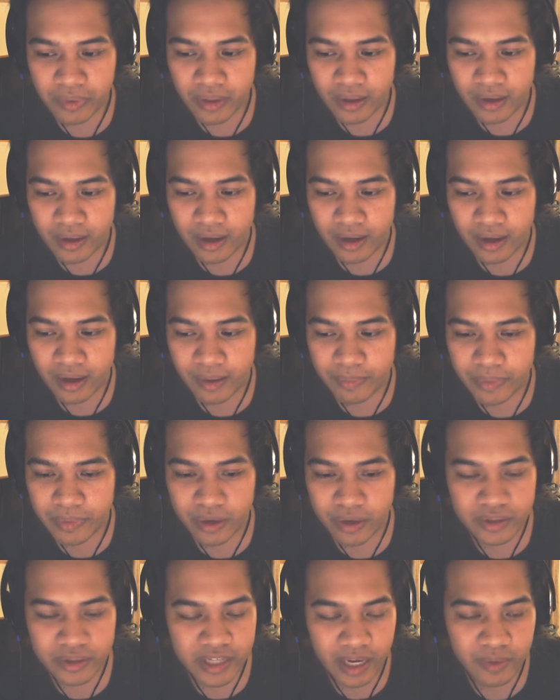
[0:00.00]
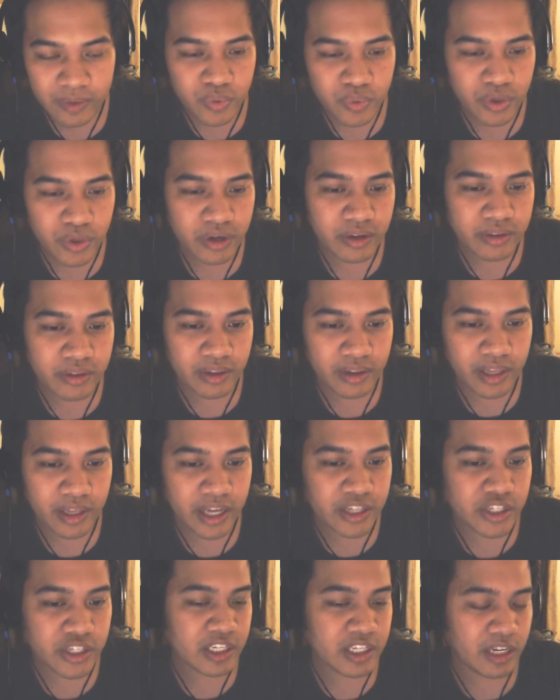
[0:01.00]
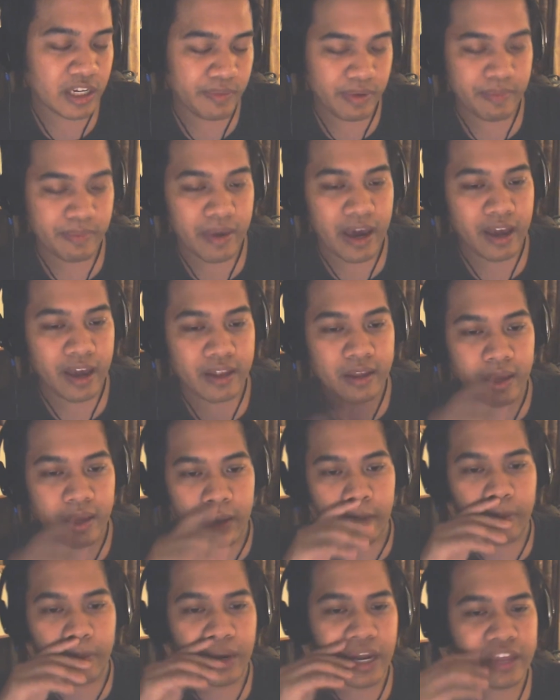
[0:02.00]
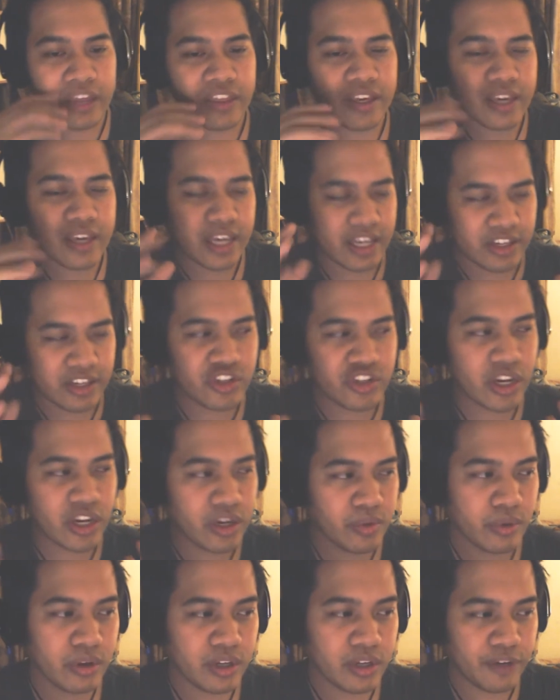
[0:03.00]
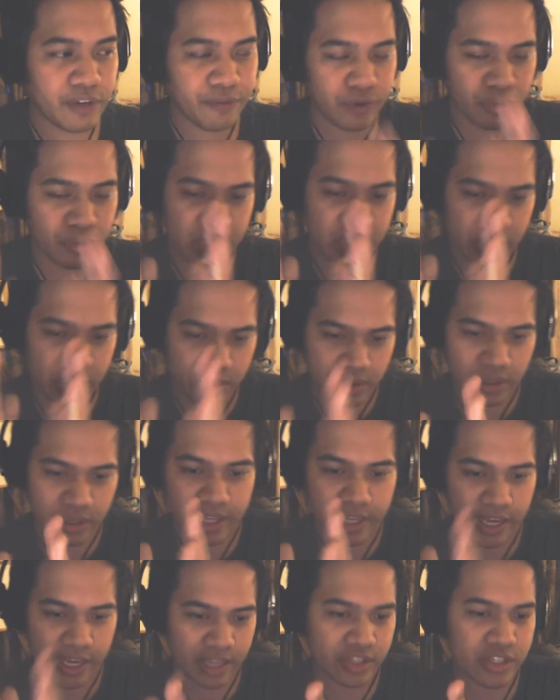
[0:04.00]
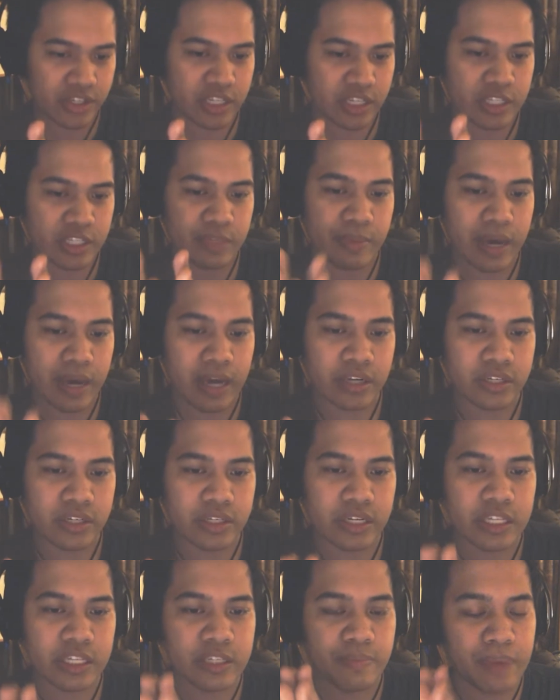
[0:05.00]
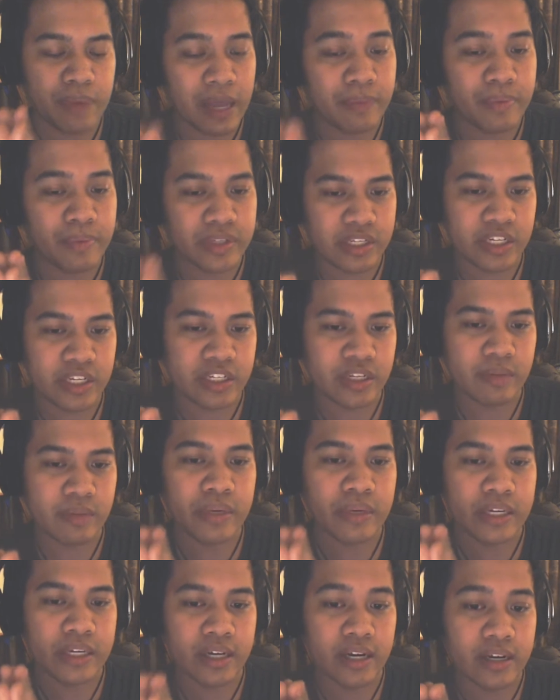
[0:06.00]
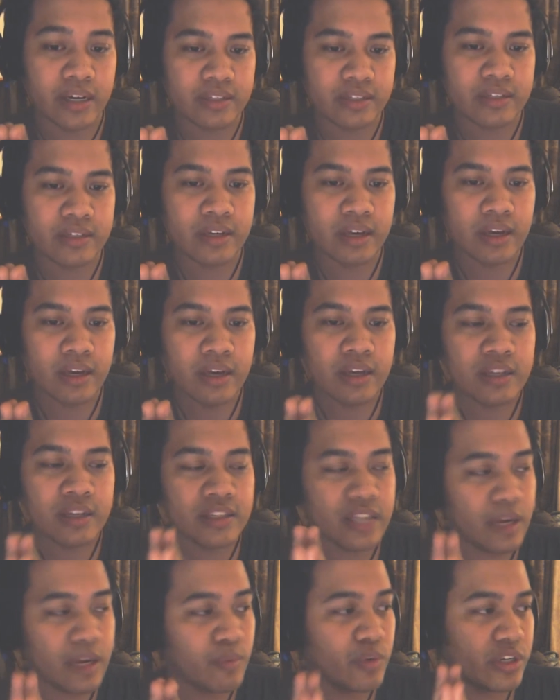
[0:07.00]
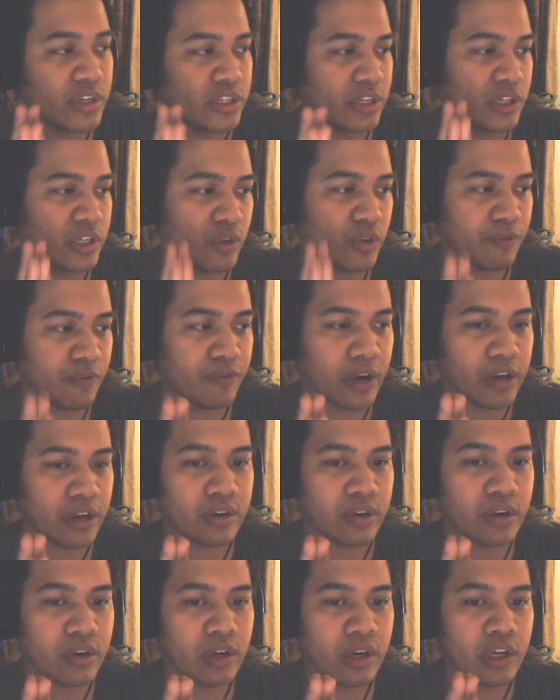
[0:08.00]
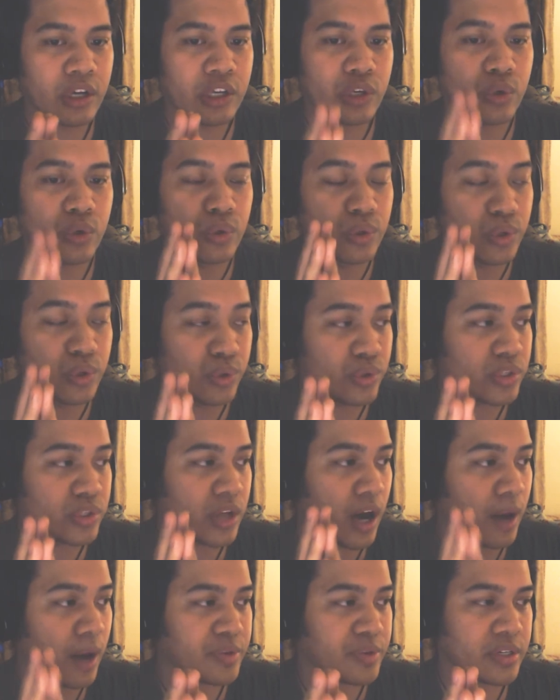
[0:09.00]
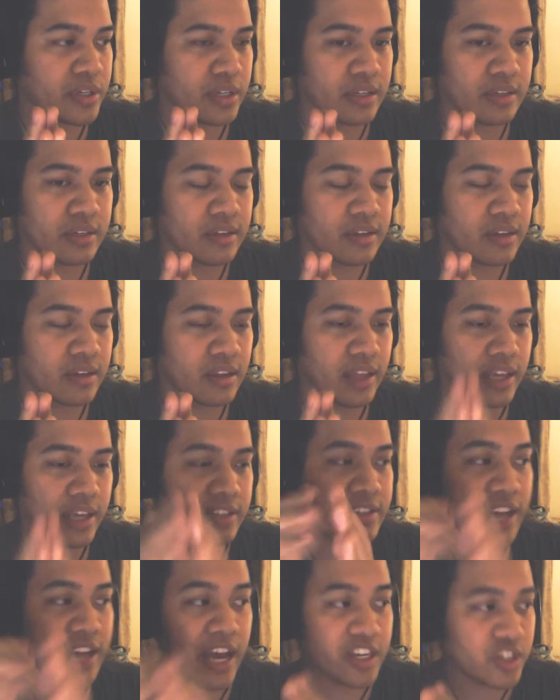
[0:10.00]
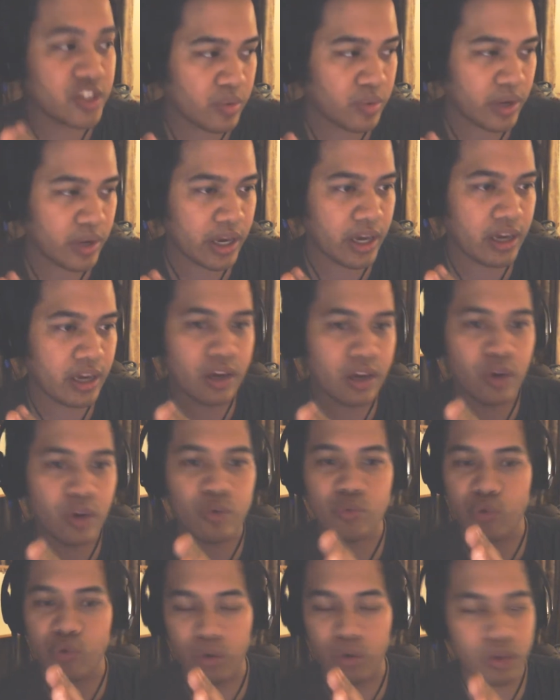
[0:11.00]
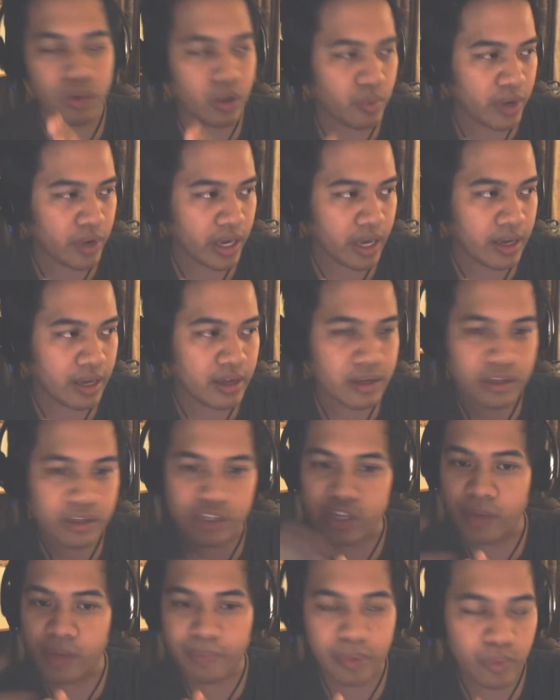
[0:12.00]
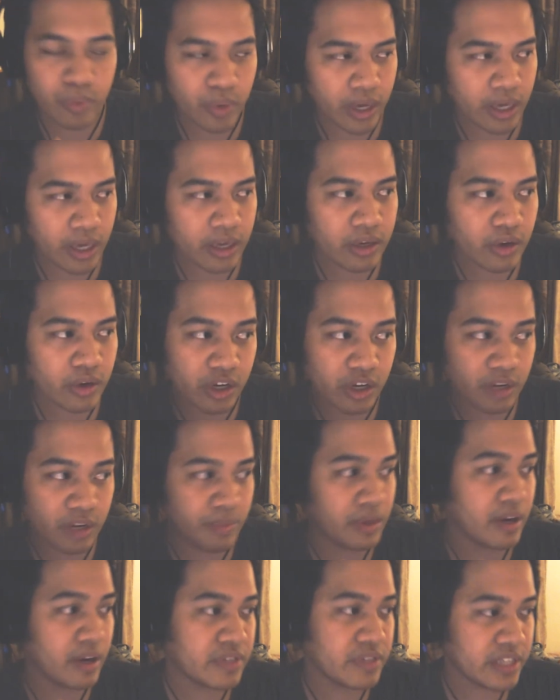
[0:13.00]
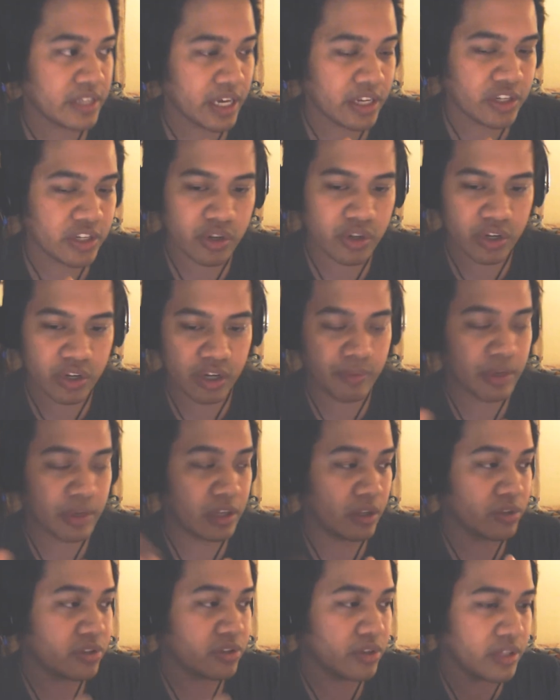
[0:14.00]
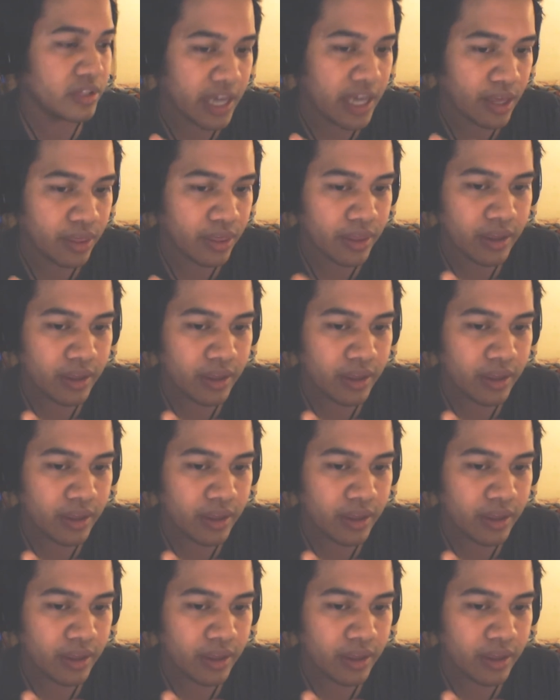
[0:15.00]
there are times where the ledge is going to be bad, but I think in general, if you're near the ledge in Smash, it's a bad position because same reason as Street Fighter, you lose options like dash away, roll away, jump away. You're going to be off stage and you're going to be closer to death.